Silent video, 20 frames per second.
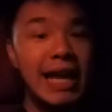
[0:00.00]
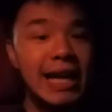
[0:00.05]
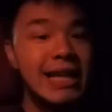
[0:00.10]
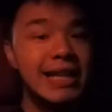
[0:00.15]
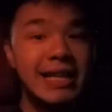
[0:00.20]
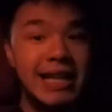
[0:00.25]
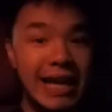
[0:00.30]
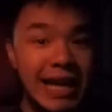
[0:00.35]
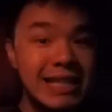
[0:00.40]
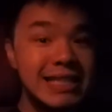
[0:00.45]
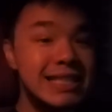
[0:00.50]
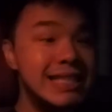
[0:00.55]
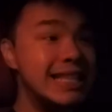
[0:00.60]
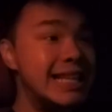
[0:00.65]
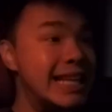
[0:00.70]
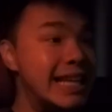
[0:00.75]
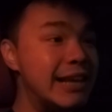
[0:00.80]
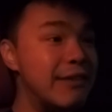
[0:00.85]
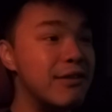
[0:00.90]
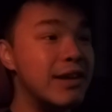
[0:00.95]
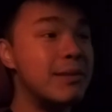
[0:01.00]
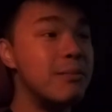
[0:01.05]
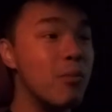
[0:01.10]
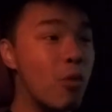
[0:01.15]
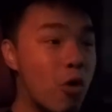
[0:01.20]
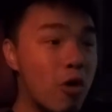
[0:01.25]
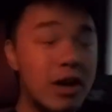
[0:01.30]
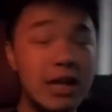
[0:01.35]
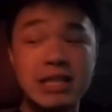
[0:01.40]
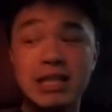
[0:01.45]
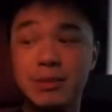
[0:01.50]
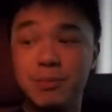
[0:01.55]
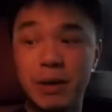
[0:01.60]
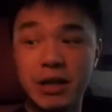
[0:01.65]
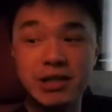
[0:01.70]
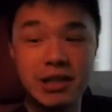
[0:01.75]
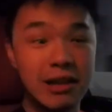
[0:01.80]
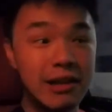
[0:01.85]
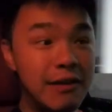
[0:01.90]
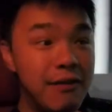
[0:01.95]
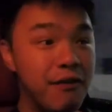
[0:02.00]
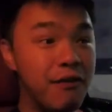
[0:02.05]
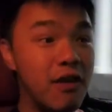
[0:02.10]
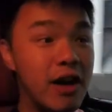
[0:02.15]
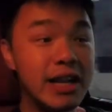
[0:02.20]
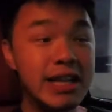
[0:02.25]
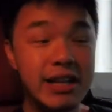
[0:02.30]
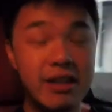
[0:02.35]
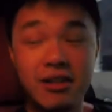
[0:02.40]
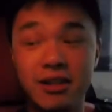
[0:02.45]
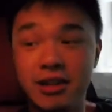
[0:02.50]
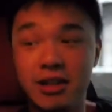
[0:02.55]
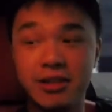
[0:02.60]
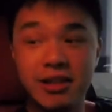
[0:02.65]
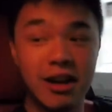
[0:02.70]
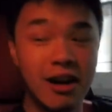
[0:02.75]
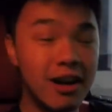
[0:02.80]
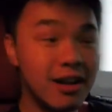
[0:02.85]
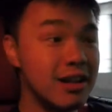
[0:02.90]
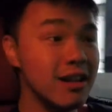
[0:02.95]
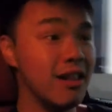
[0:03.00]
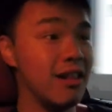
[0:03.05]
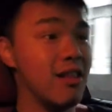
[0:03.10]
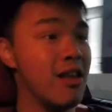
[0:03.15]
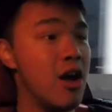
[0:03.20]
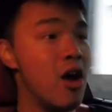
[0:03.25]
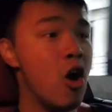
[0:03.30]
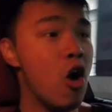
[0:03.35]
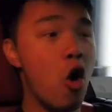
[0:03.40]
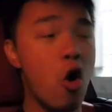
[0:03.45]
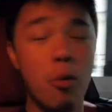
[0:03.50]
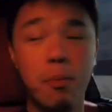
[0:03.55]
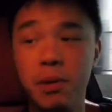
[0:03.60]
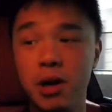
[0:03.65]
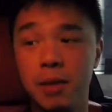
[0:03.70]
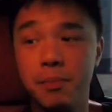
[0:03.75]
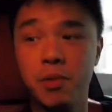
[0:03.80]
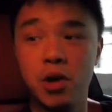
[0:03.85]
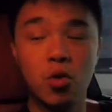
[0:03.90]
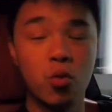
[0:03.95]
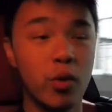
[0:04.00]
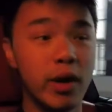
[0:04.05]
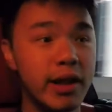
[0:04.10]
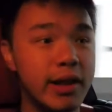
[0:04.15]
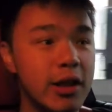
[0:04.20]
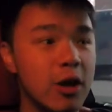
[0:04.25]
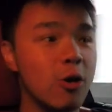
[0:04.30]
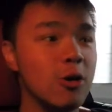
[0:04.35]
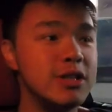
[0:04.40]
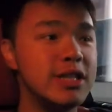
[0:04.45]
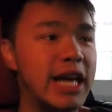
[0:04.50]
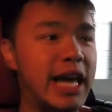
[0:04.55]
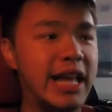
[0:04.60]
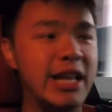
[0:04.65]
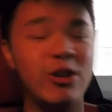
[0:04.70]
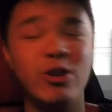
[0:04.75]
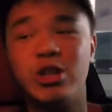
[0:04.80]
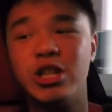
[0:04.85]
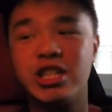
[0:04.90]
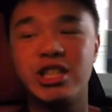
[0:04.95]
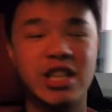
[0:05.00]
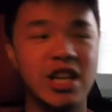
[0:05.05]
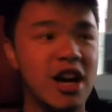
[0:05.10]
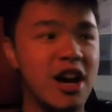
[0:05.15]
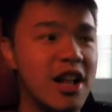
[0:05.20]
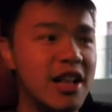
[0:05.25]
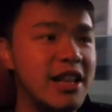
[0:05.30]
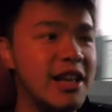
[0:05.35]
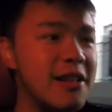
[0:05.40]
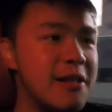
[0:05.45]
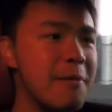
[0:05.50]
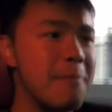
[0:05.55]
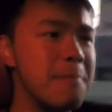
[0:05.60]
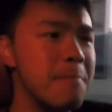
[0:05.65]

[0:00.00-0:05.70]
and it gets even more especially fun here in the tunnel. Open up your windows, and you just gun it.